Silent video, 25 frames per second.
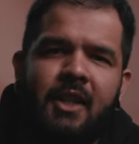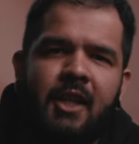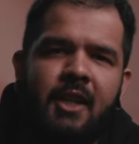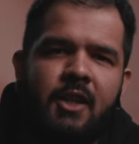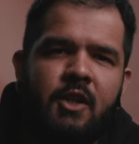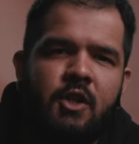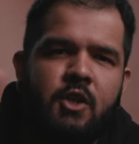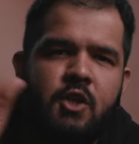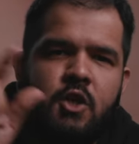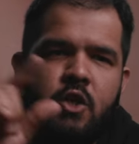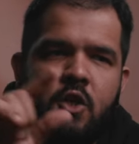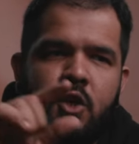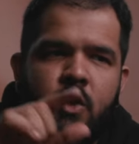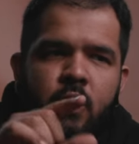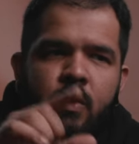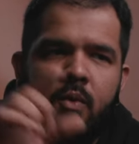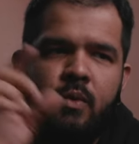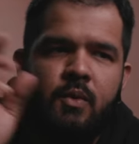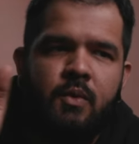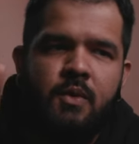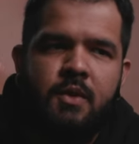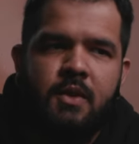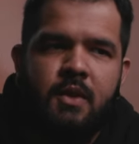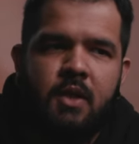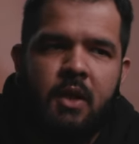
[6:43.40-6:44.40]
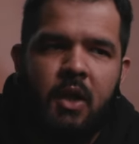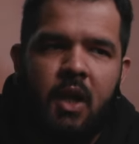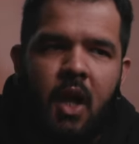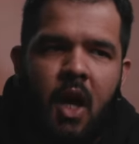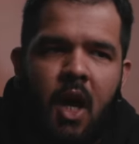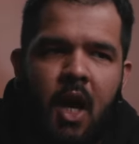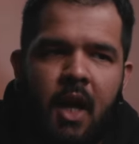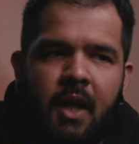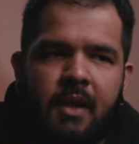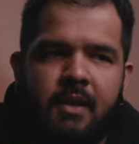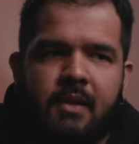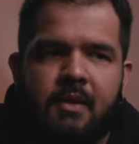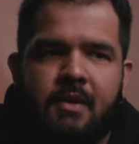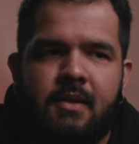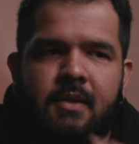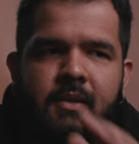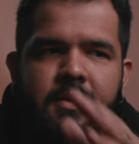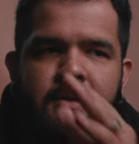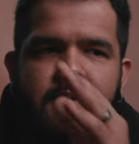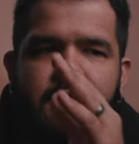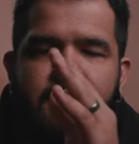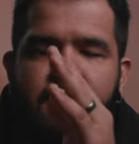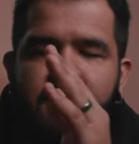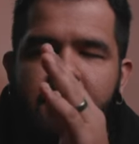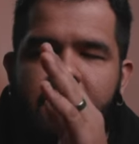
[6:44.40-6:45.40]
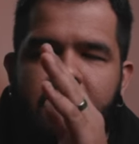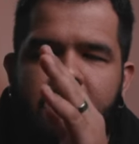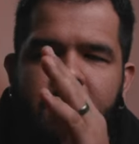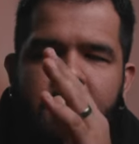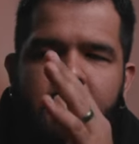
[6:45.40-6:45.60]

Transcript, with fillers: done two slots